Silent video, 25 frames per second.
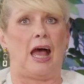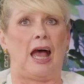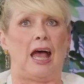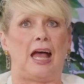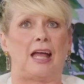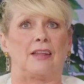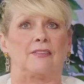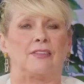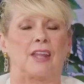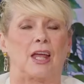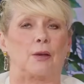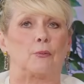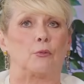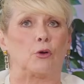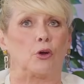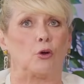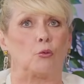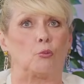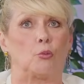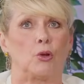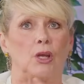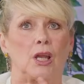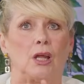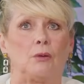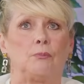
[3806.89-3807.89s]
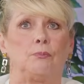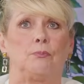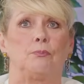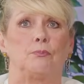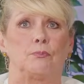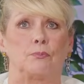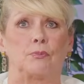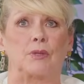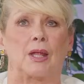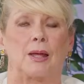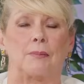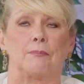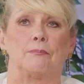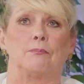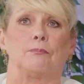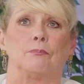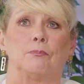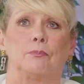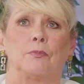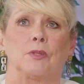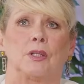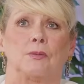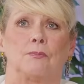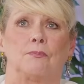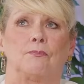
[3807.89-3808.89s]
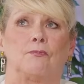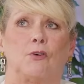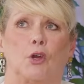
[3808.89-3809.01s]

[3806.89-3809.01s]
and they were when I that the